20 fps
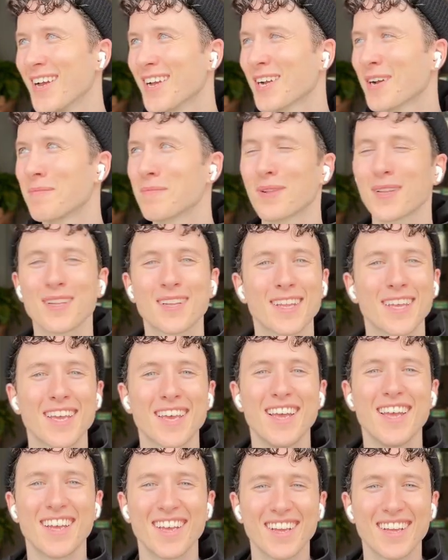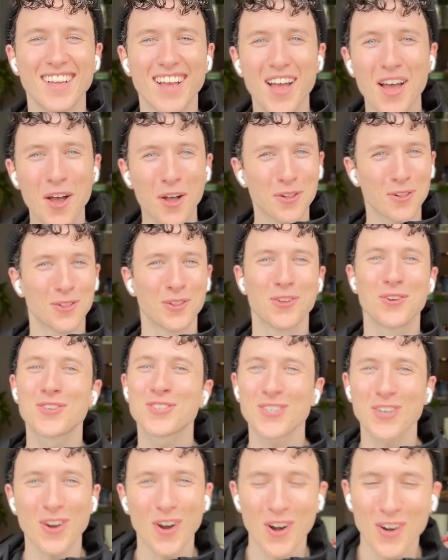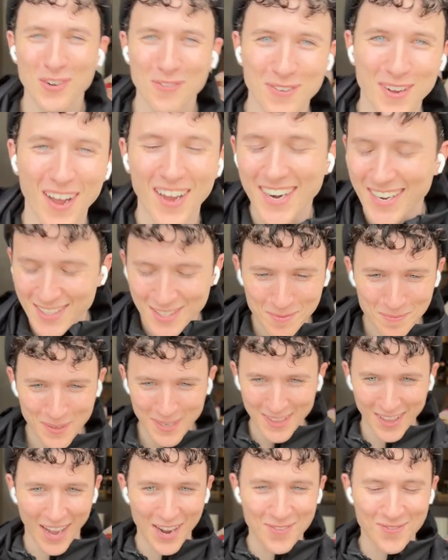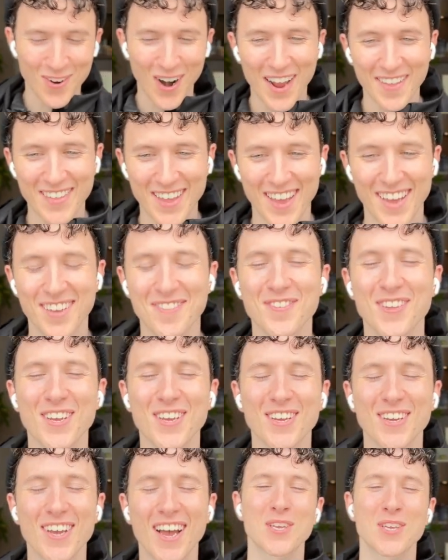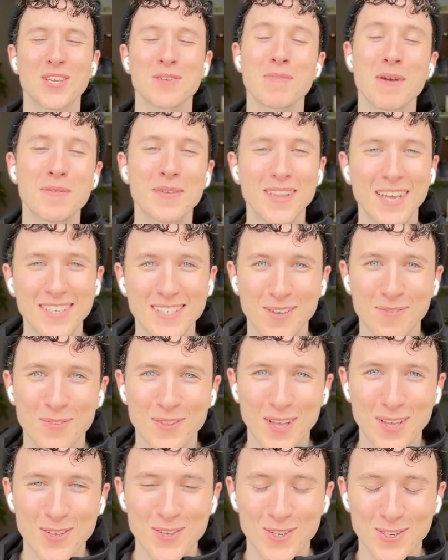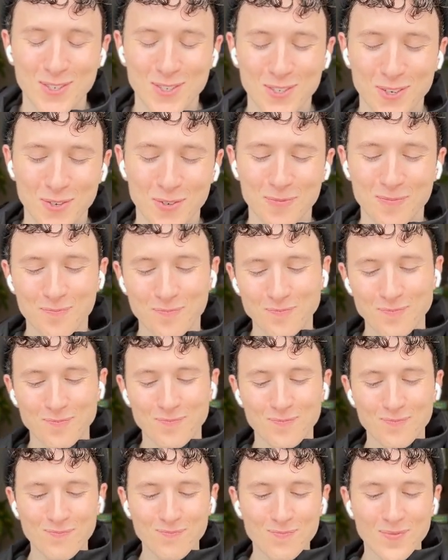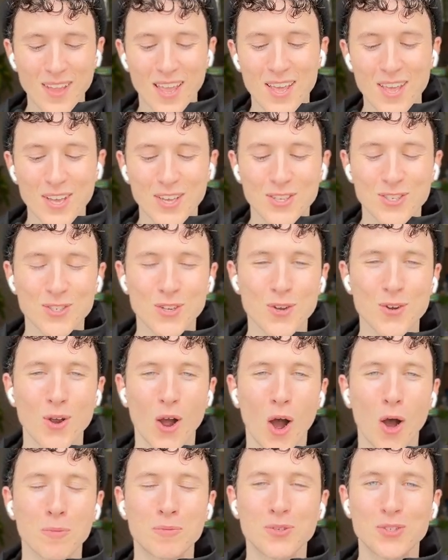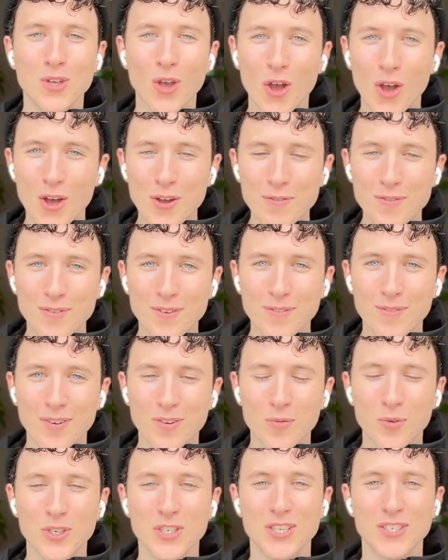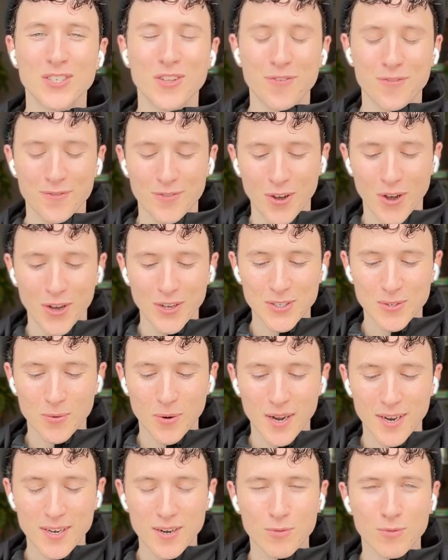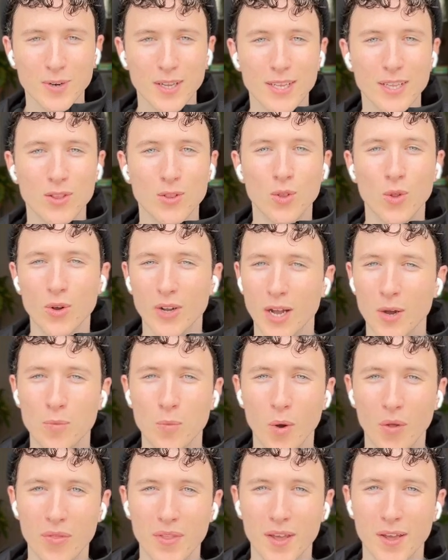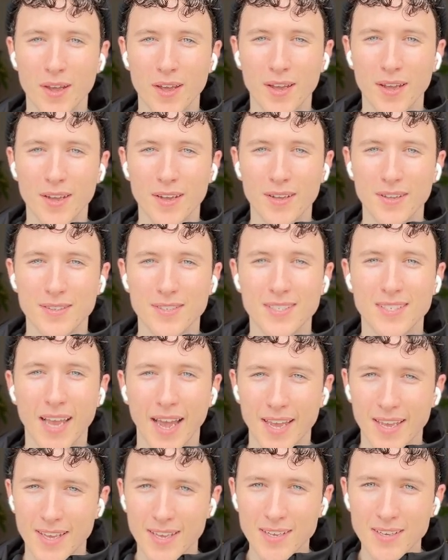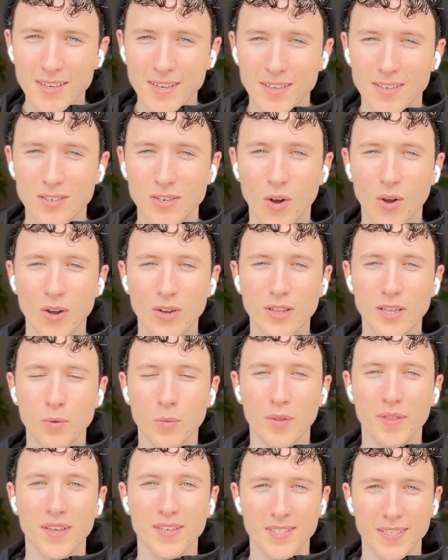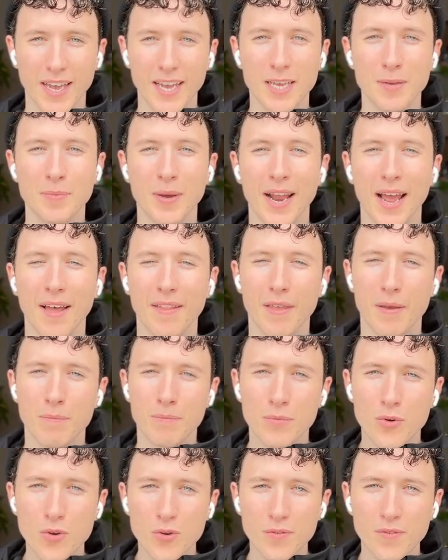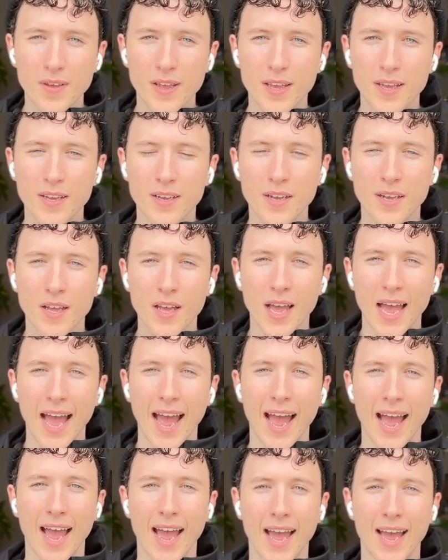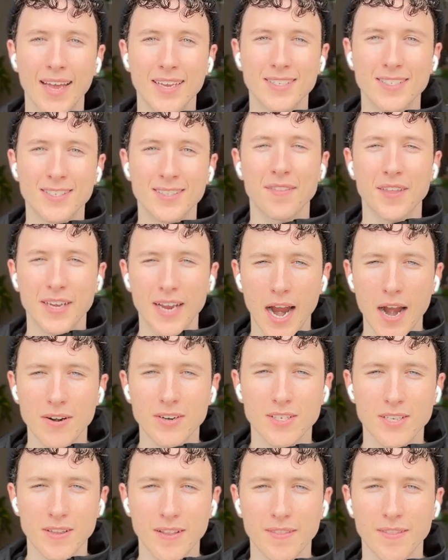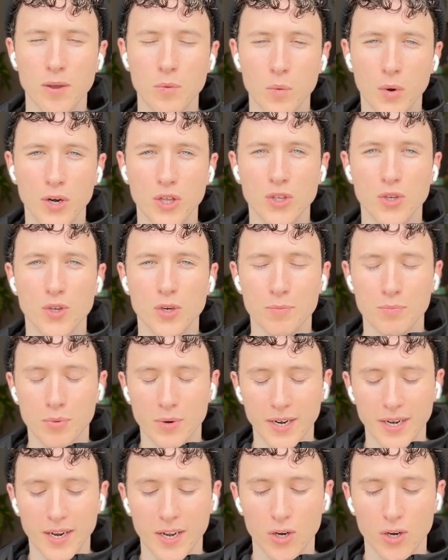completely lose the choreography. I need to be like right there. So maybe that's something that you can do. So observe, which is the first one. Really look at what they're saying, not only what they're saying, but how they're moving and the character that they're wanting you to bring